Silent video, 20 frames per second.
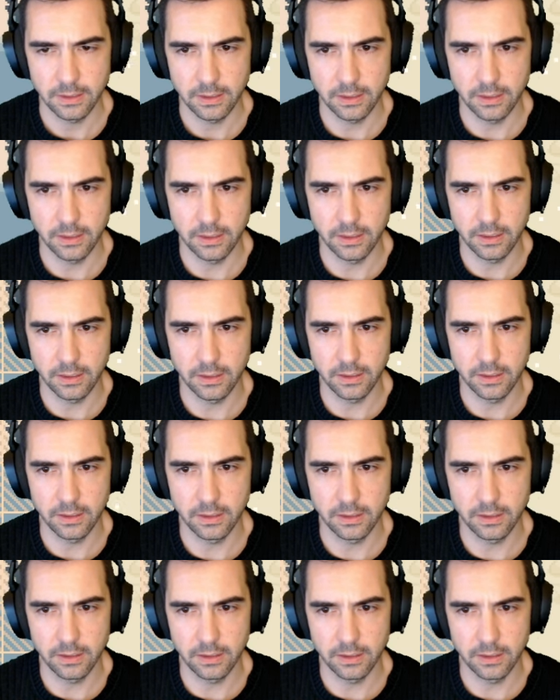
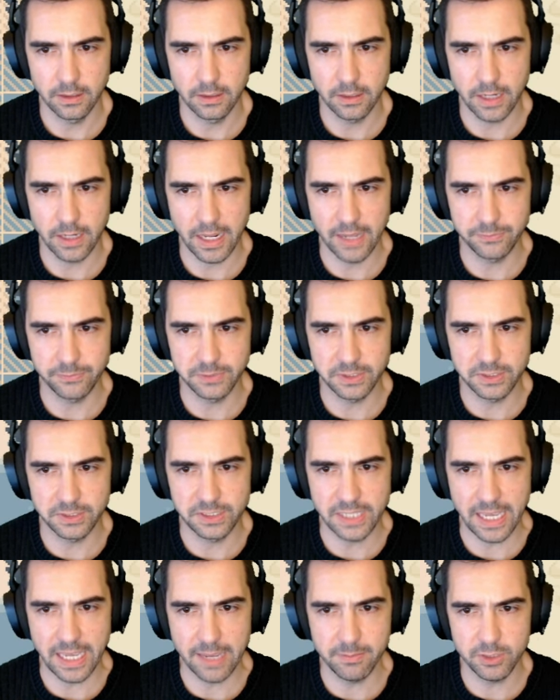Uh, I have to
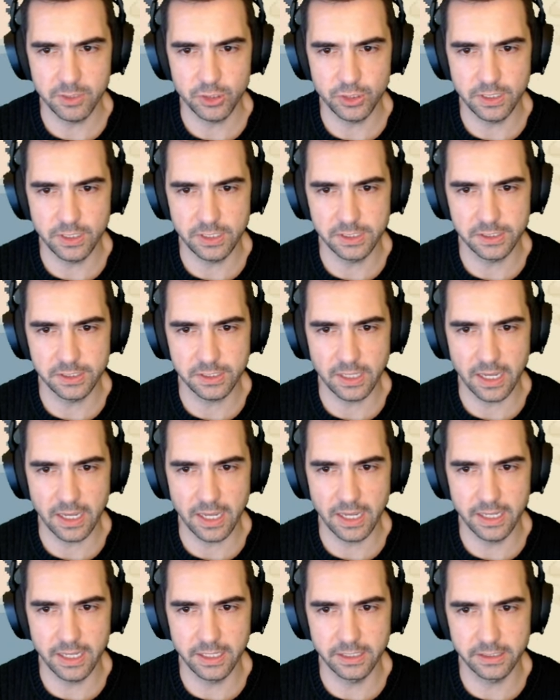damage these
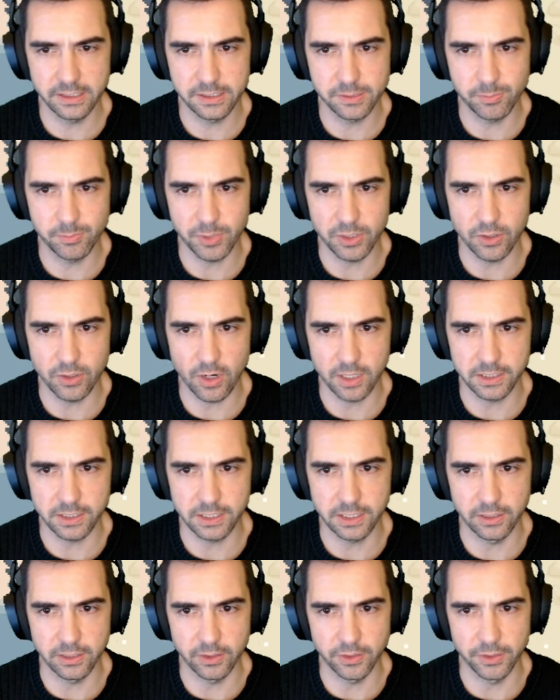guys, but not
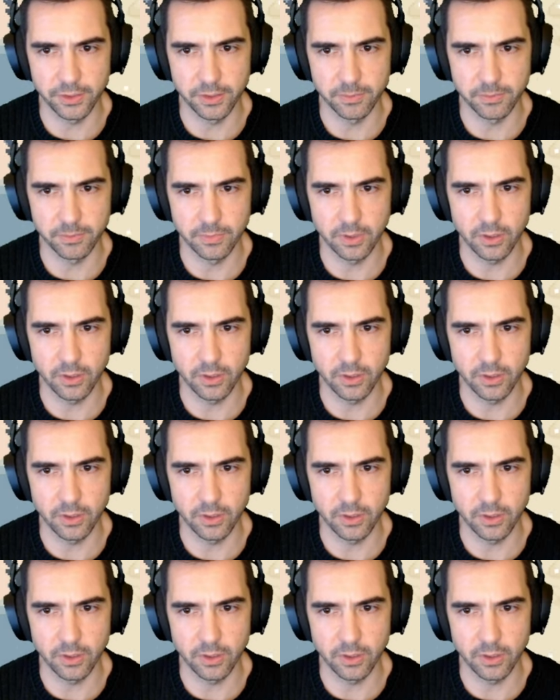kill them.